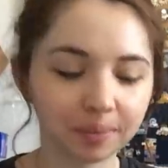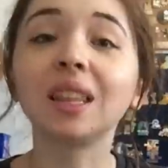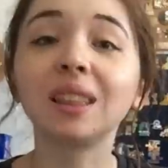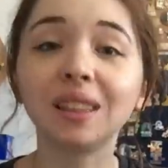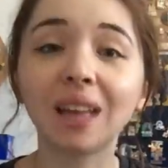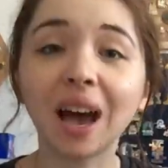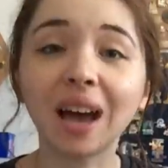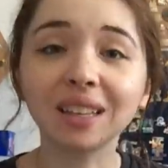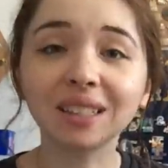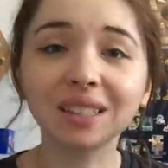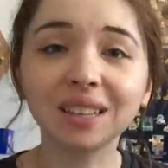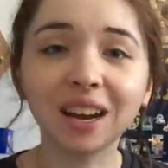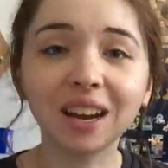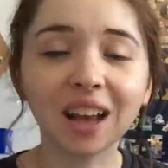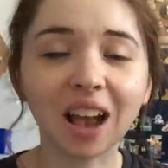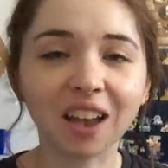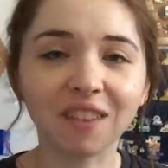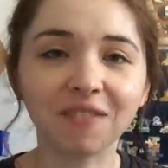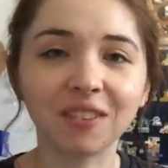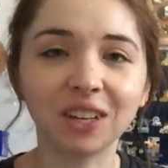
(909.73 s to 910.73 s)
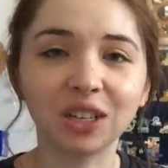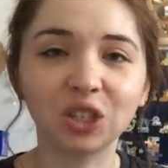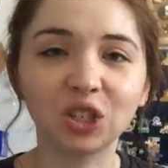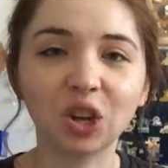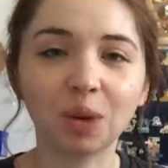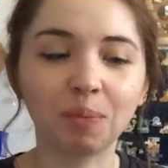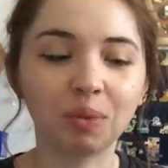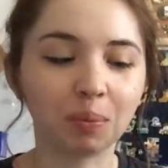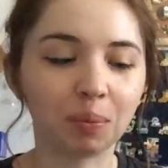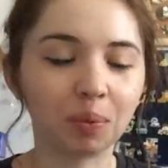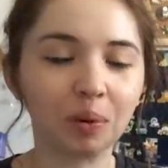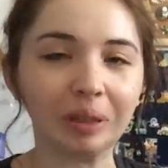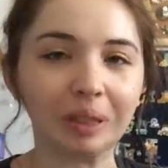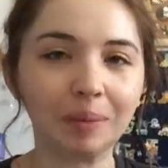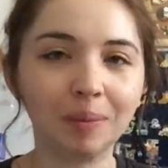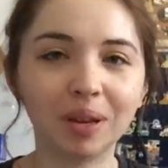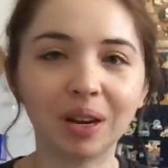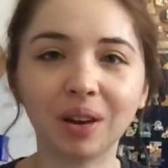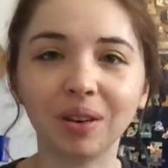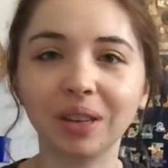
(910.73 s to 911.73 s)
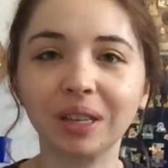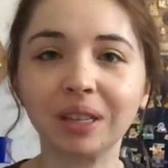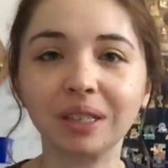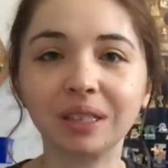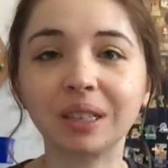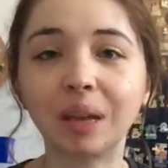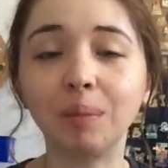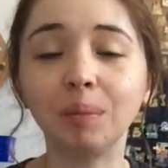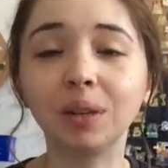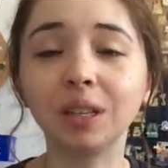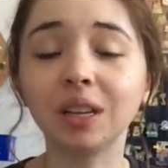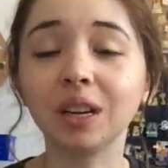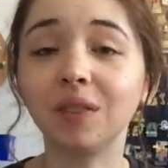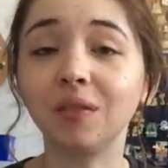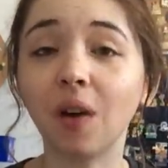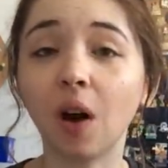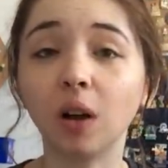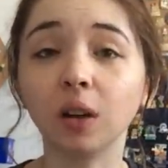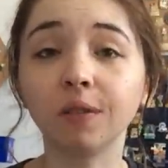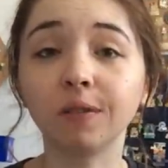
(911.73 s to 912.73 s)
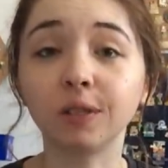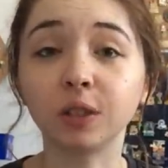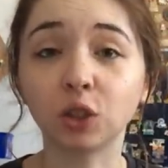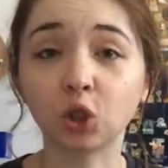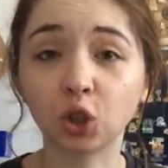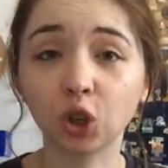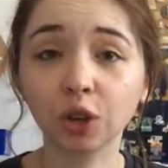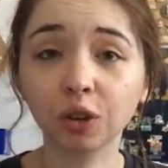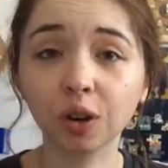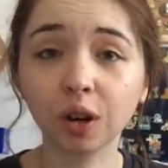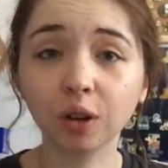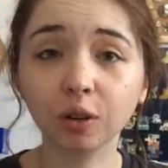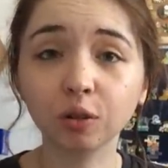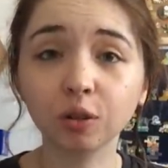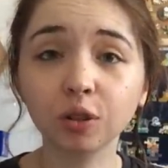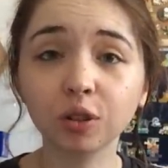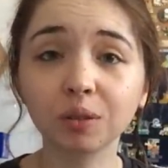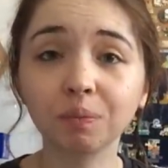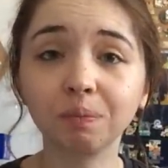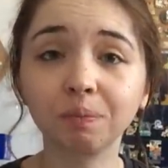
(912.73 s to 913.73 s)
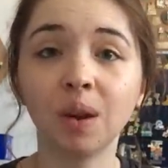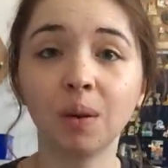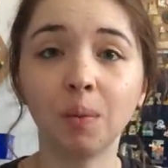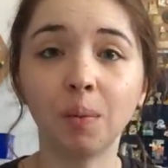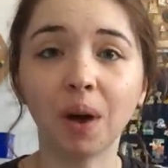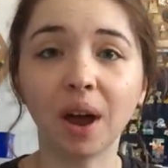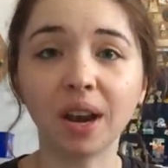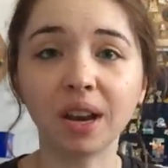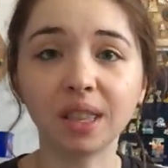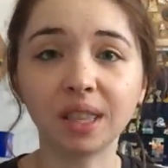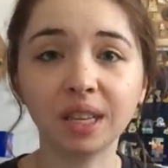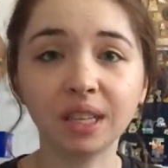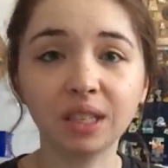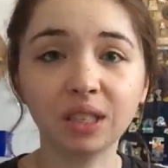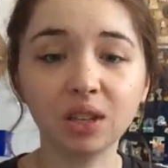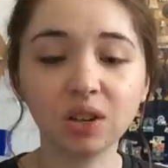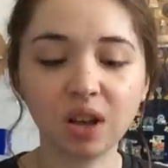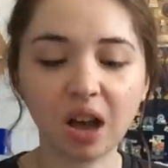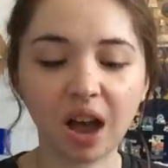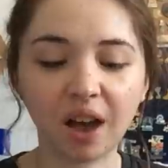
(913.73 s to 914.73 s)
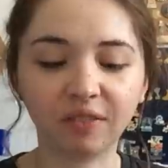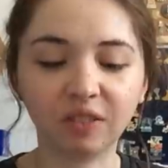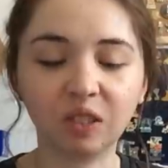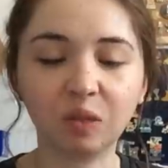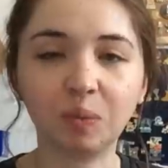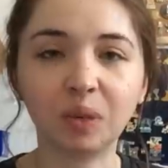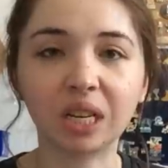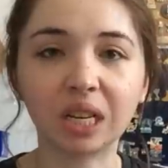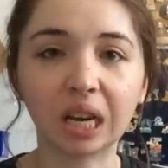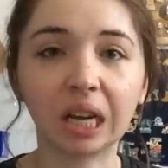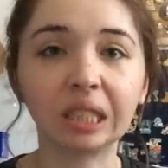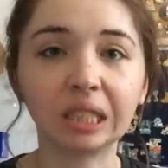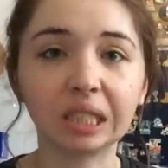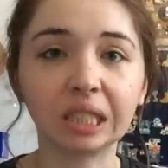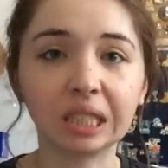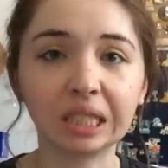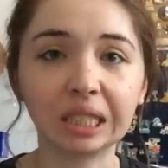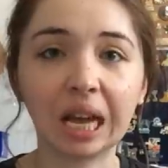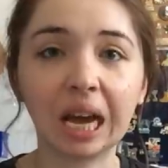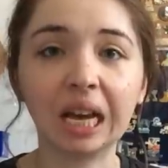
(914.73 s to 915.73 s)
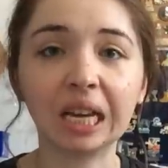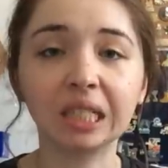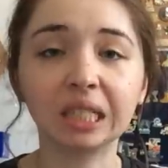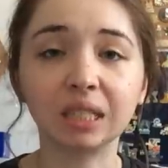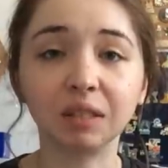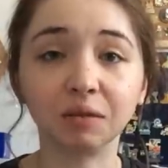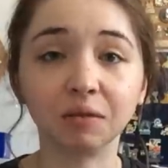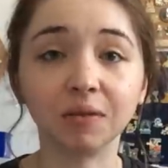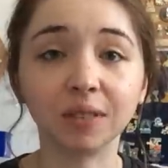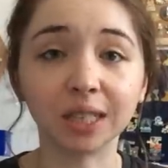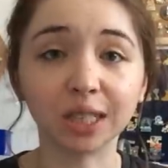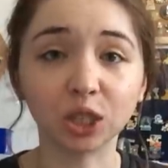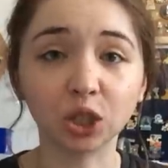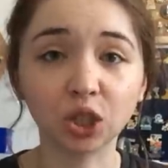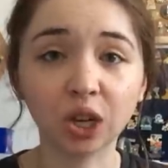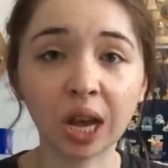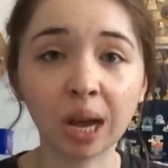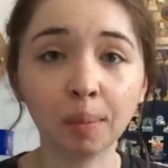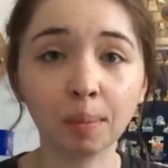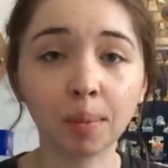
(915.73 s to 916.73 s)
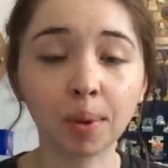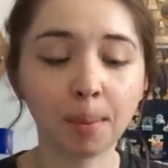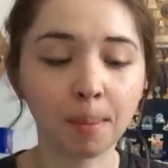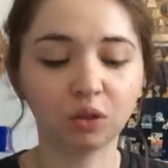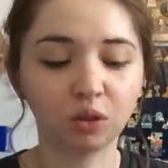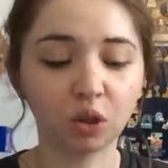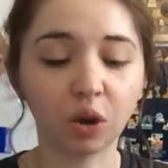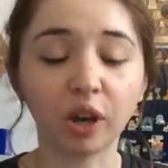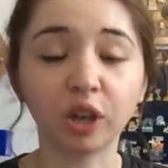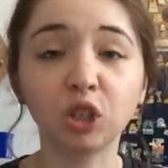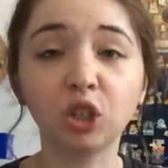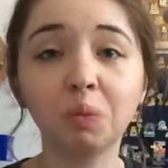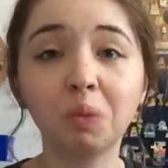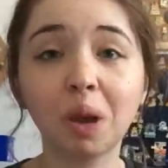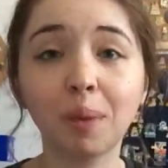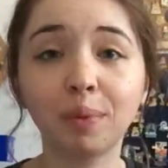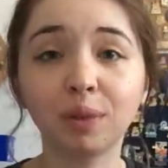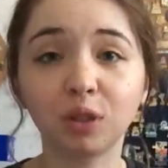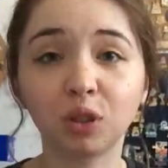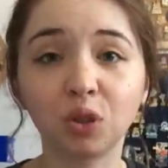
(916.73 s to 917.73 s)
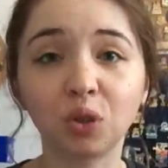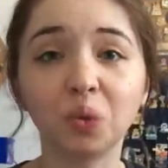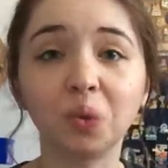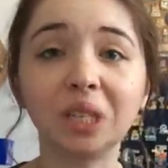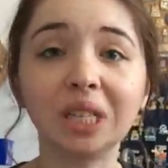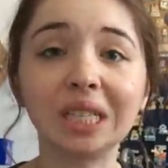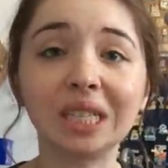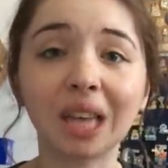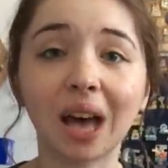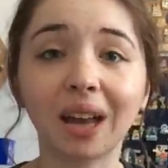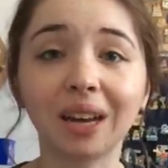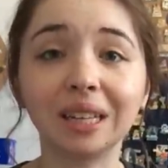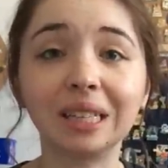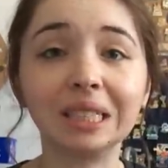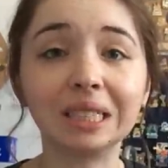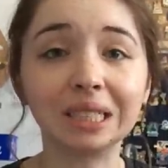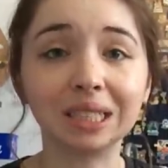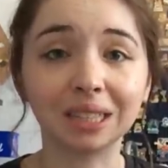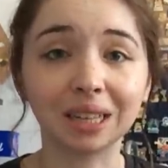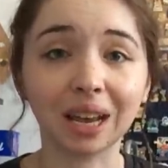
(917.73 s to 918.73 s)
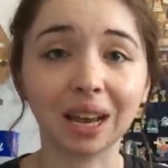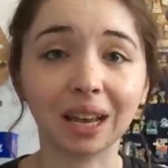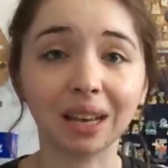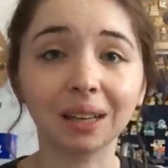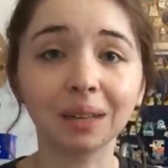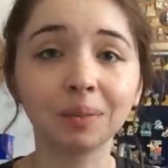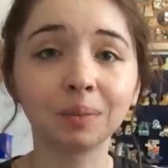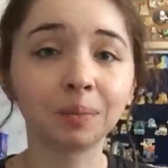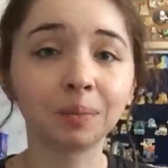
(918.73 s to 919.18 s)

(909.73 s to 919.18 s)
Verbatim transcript: Last night I finished up the preliminary assembly of all of the churros, but these still have to be cut to size and finished up, so I should be able to squeeze that in today.